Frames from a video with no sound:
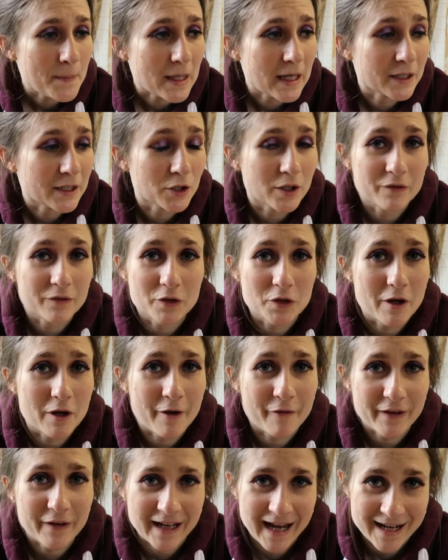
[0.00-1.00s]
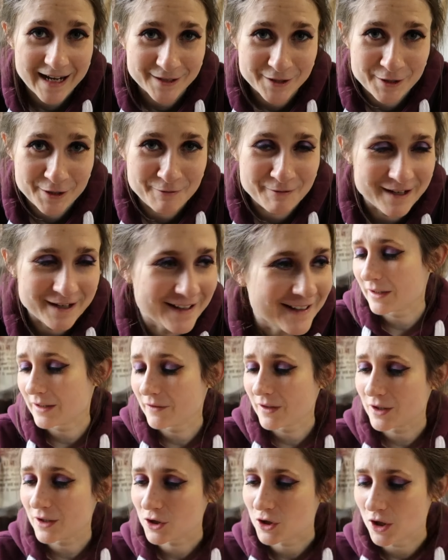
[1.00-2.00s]
I don't even know if I can do it. Give
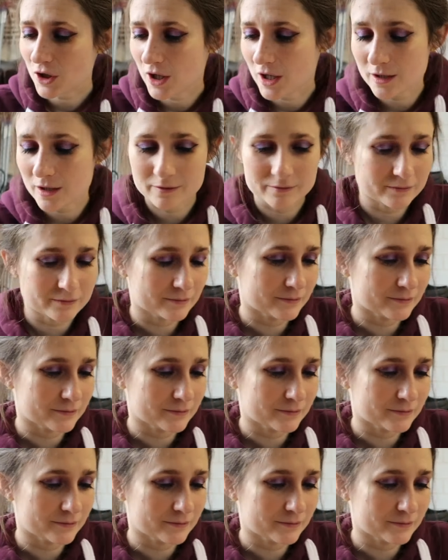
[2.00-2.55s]
it a shot.